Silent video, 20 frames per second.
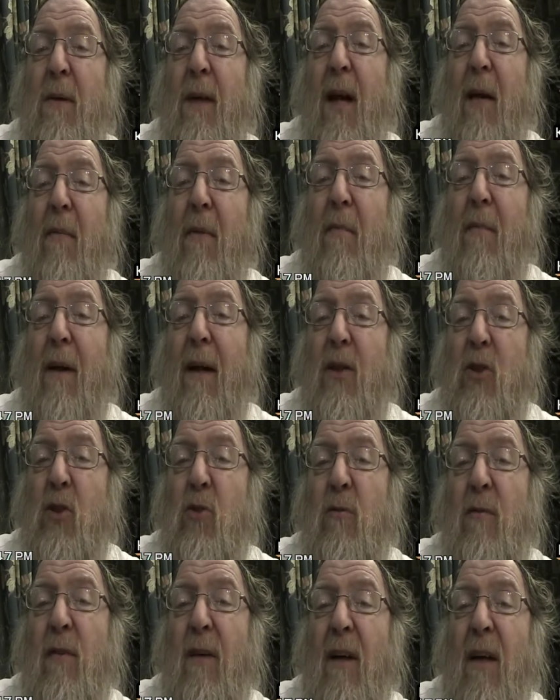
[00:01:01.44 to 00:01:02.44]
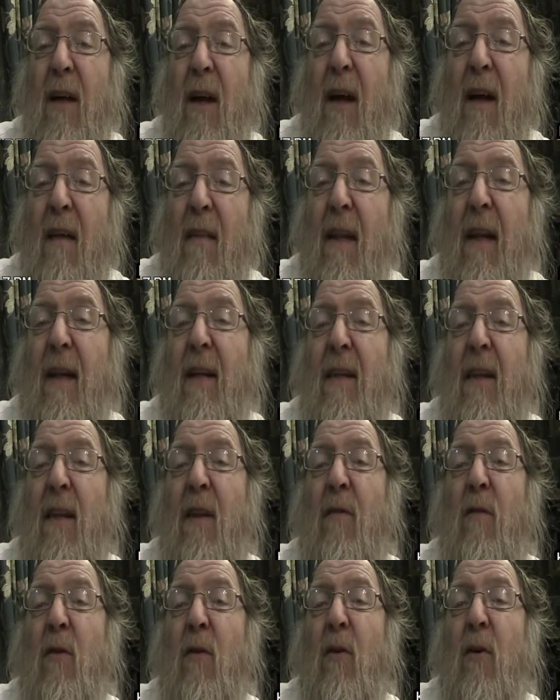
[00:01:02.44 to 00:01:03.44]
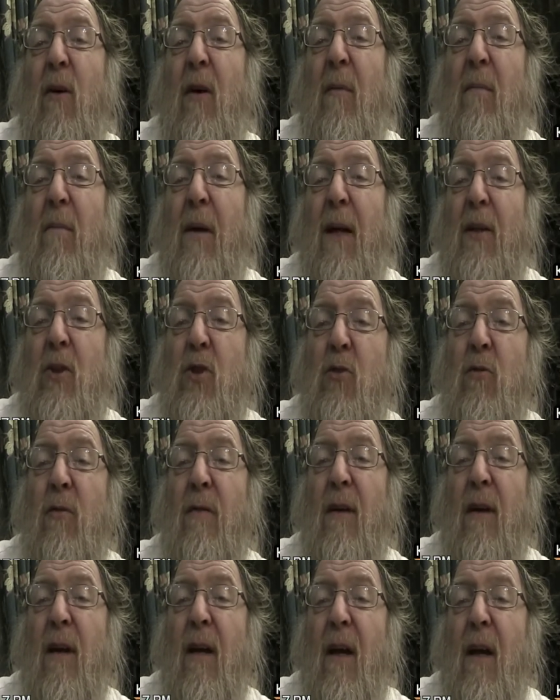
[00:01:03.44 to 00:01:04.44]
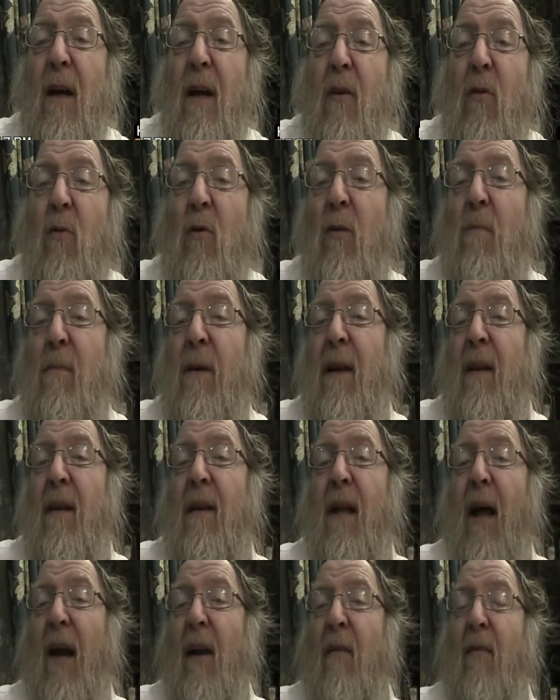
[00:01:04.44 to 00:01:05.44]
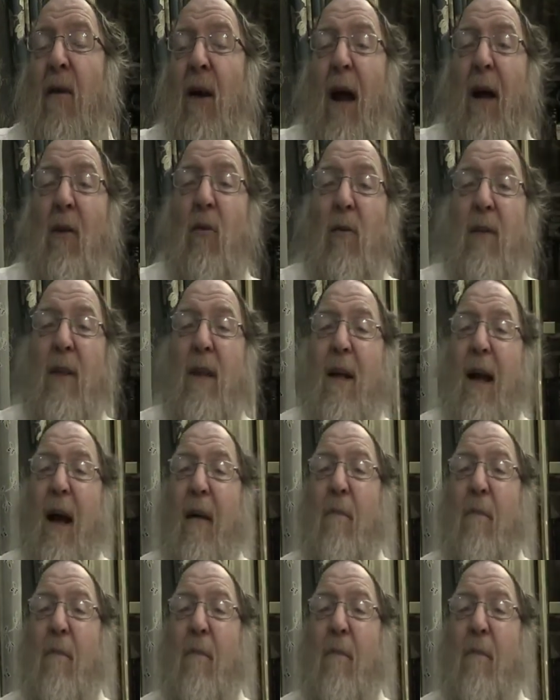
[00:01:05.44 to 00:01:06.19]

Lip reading: become a Baal Teshuva than it is for a Baal Teshuva who's been done. I don't think,